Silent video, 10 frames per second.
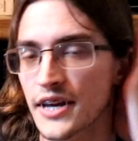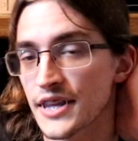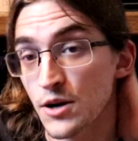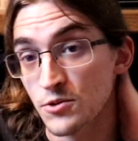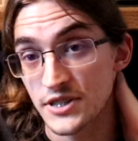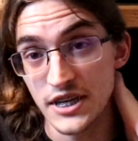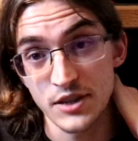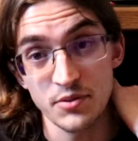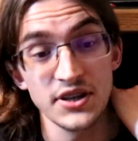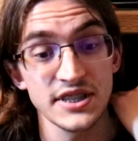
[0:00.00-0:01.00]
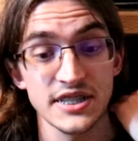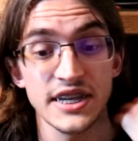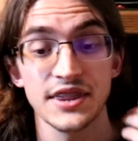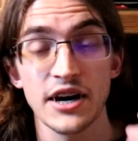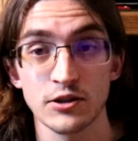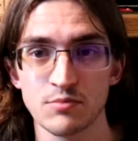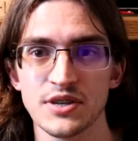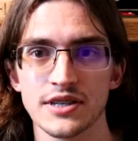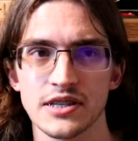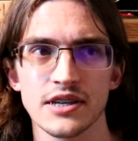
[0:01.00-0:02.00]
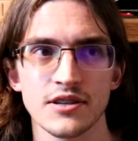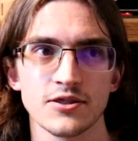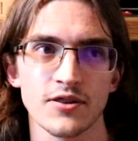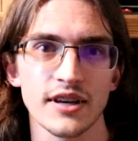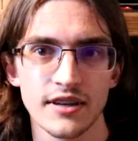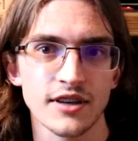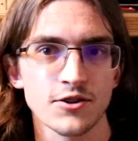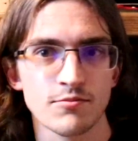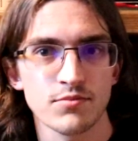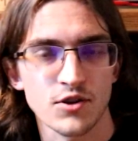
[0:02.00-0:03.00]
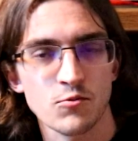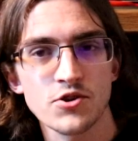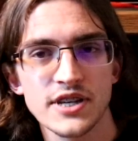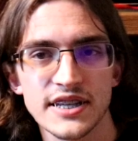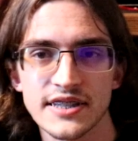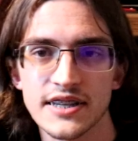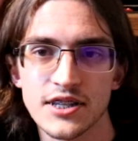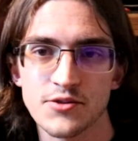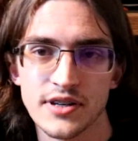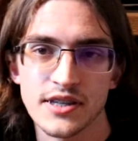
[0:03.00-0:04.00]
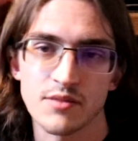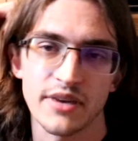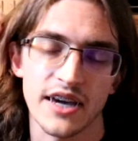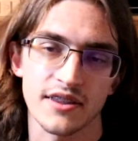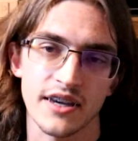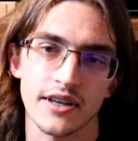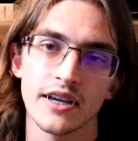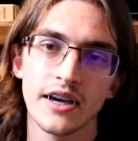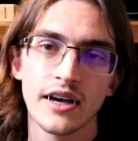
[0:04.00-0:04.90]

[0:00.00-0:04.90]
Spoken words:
And that one takes place in 10,000 BC, so like, yeah, there weren't any cities or anything back then.